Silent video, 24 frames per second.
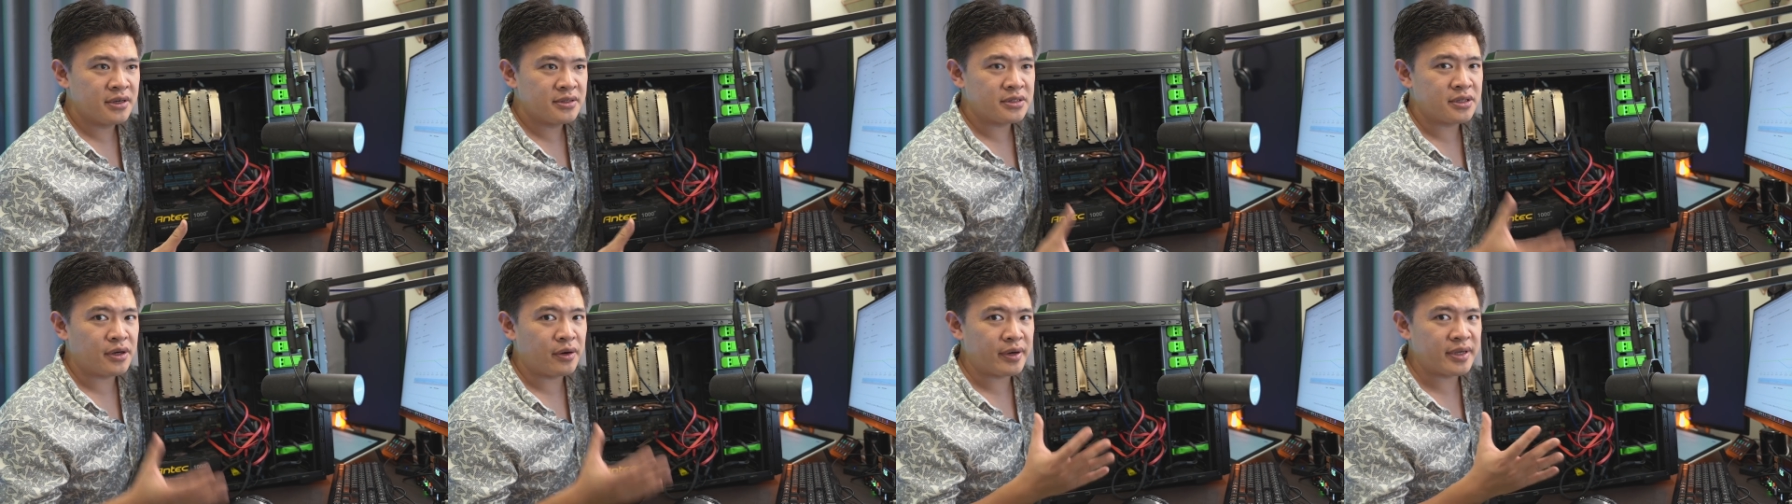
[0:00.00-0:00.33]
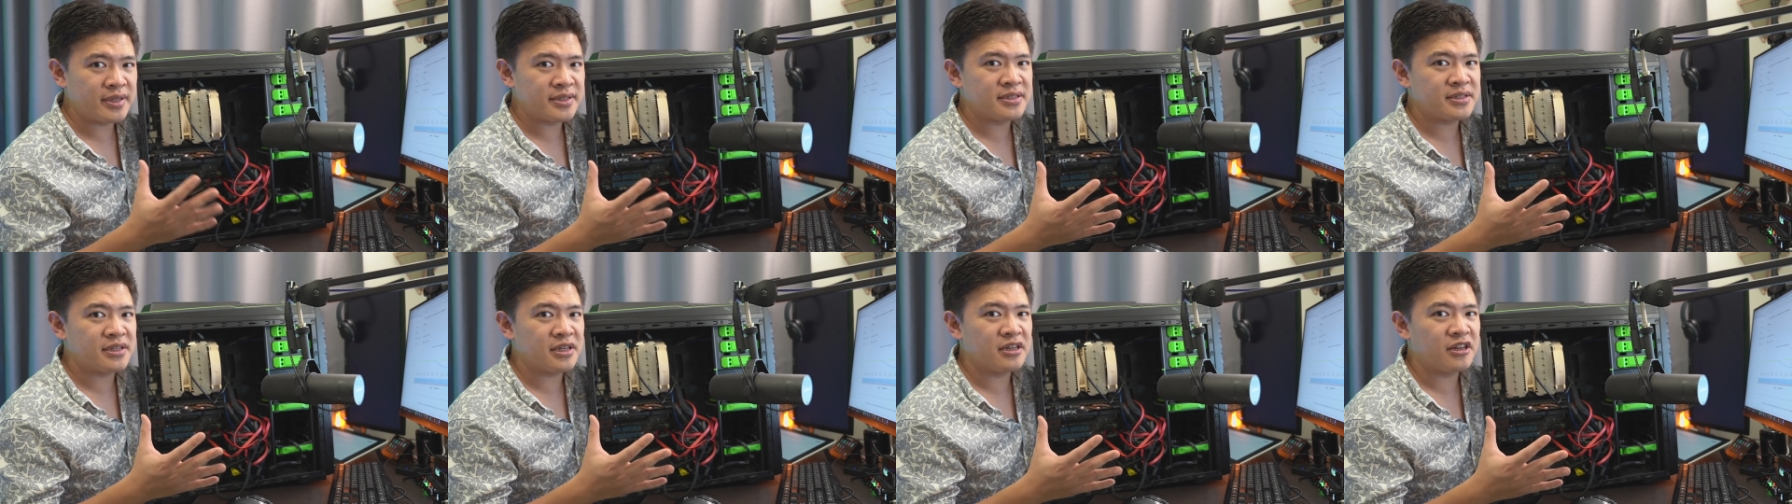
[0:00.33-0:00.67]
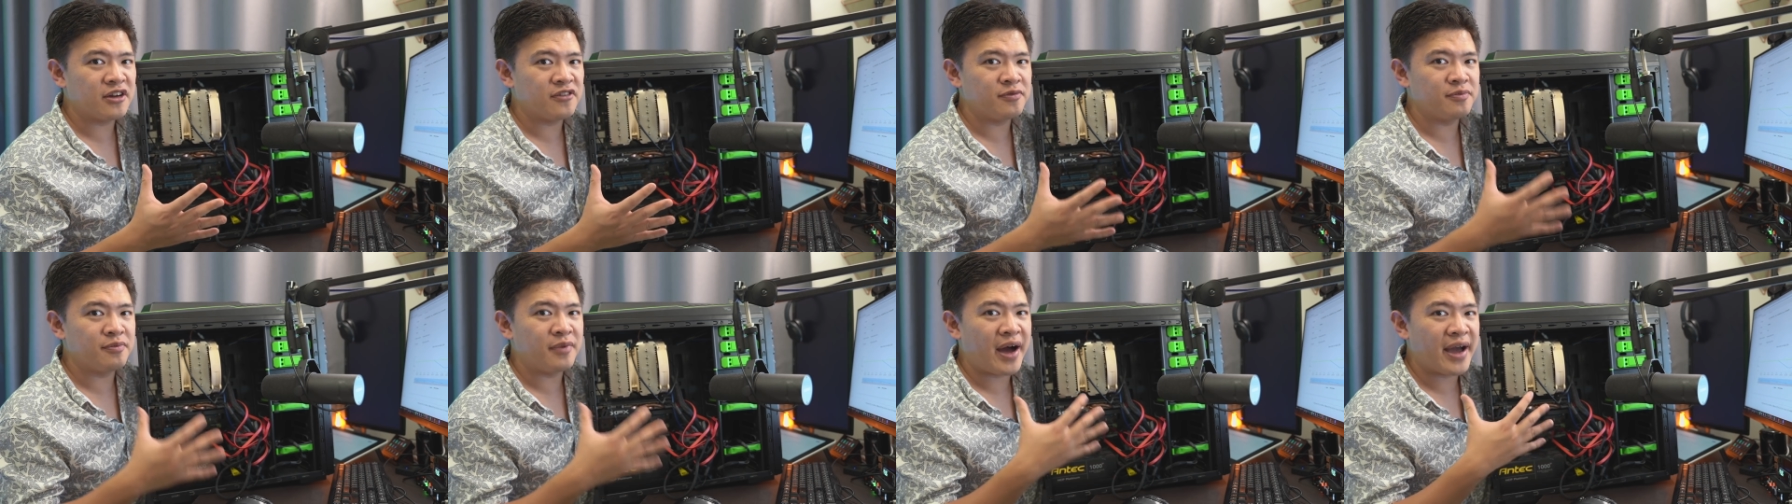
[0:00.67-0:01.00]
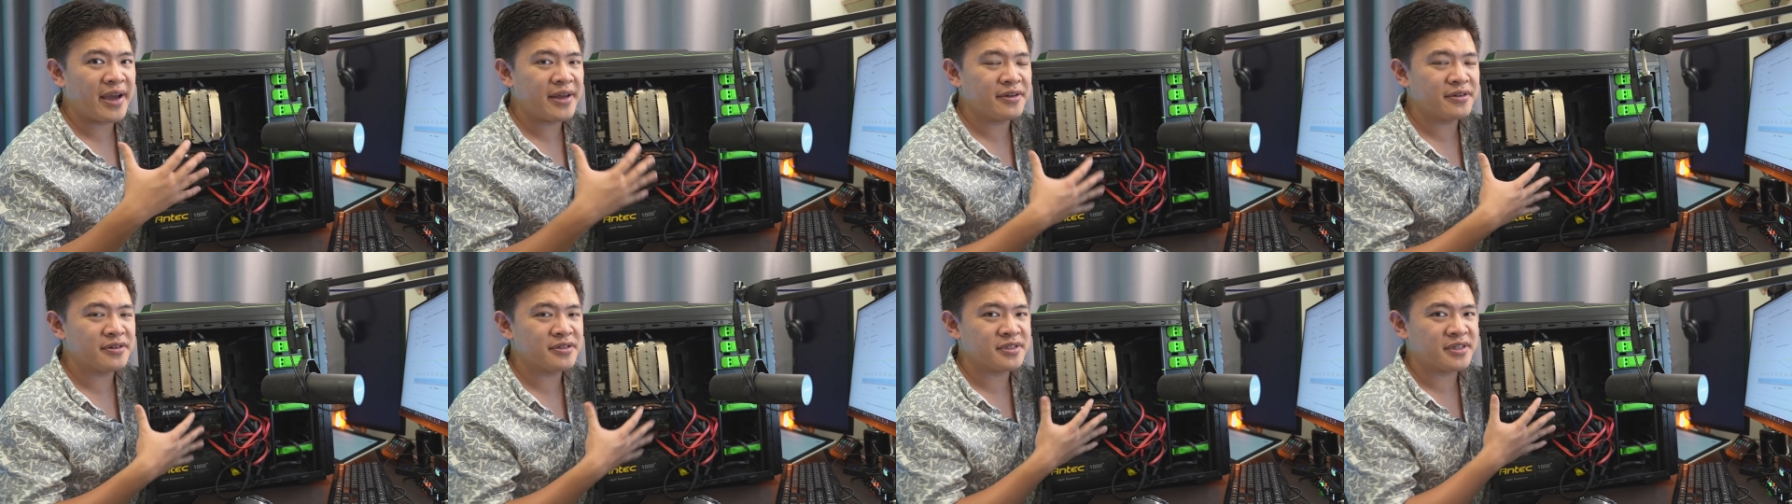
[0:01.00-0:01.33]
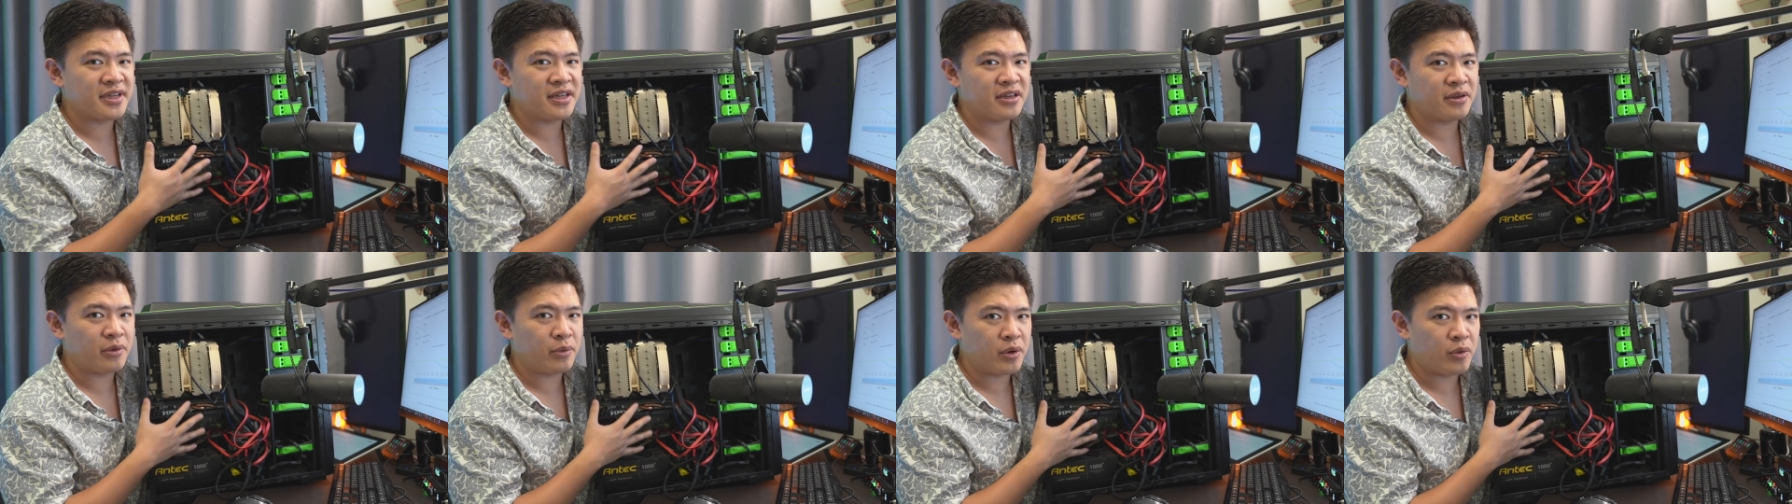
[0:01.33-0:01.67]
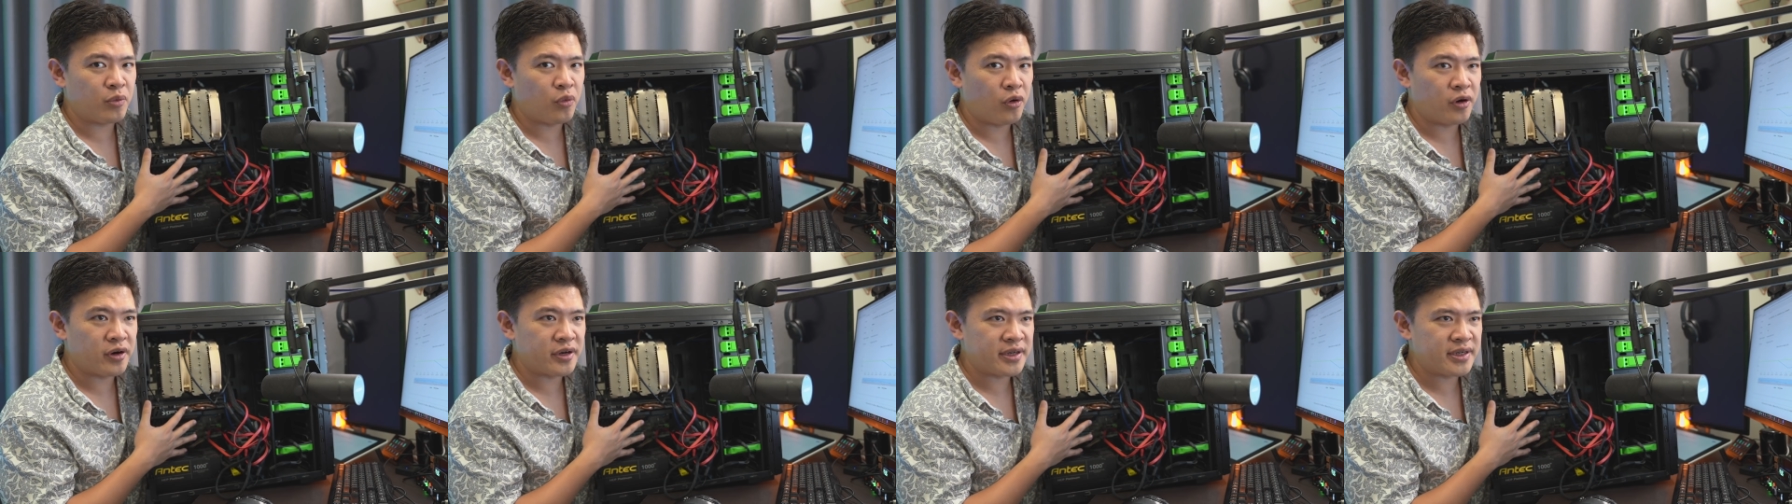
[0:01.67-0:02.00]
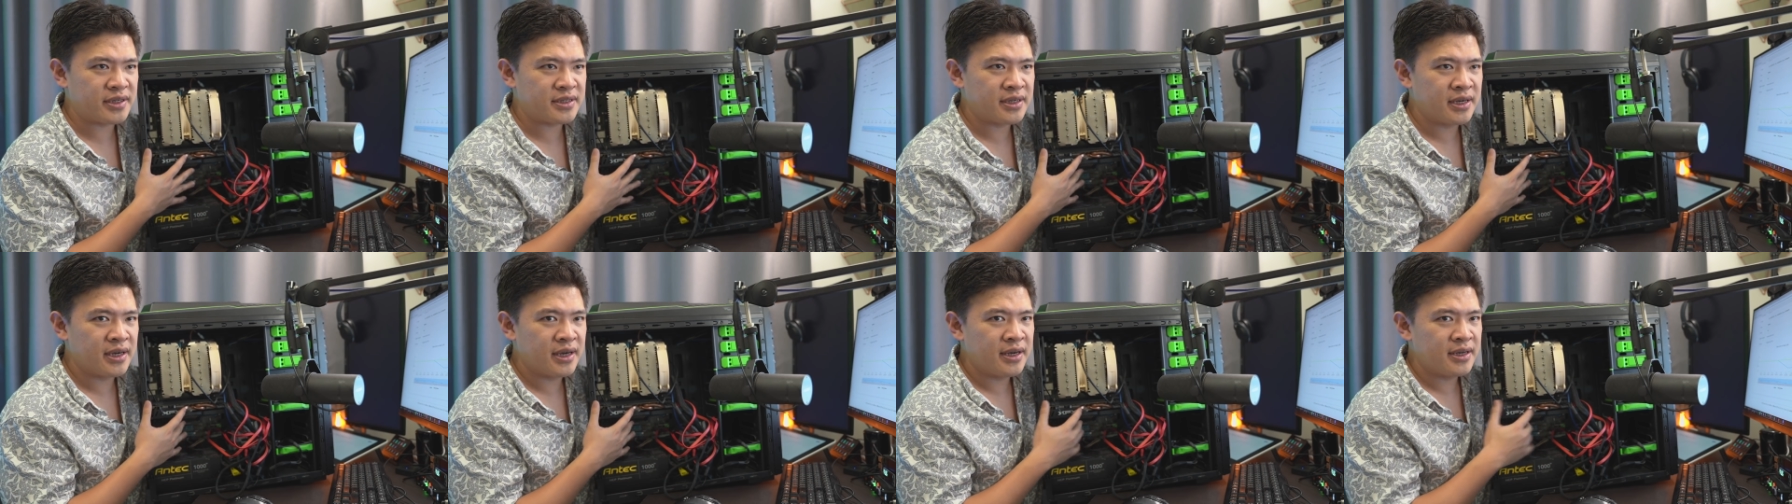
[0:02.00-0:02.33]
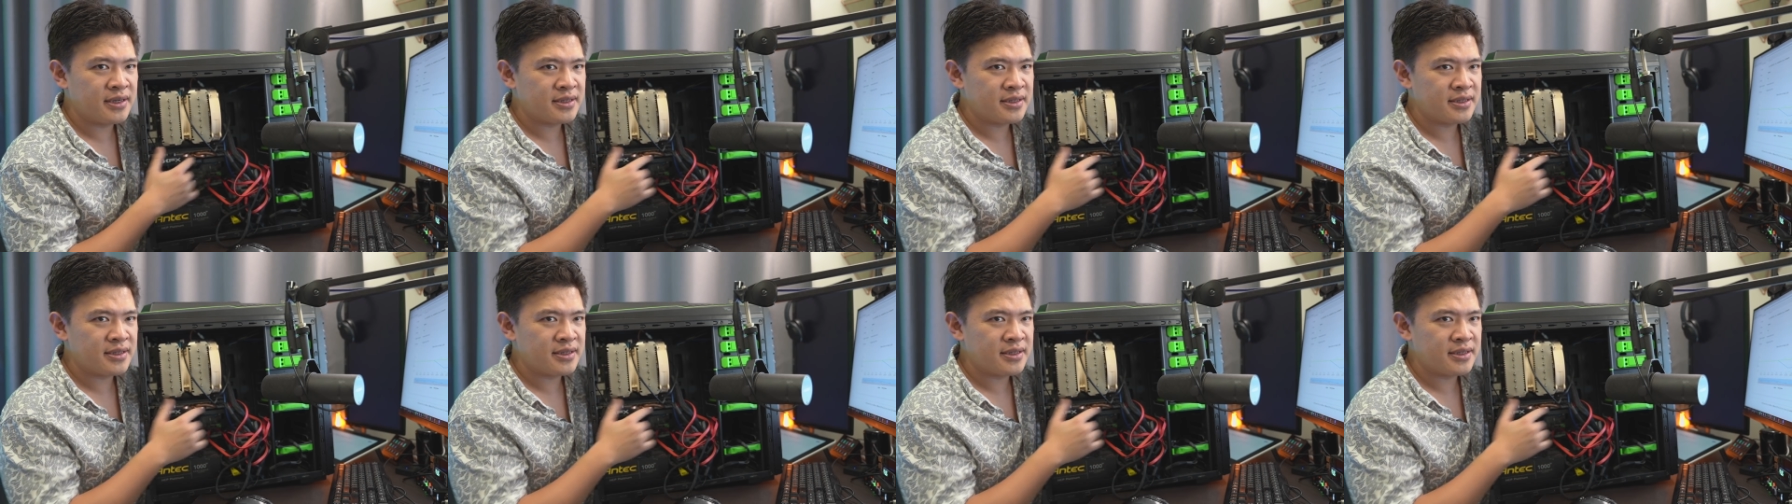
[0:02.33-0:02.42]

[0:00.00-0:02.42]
So instead of miners getting rewarded,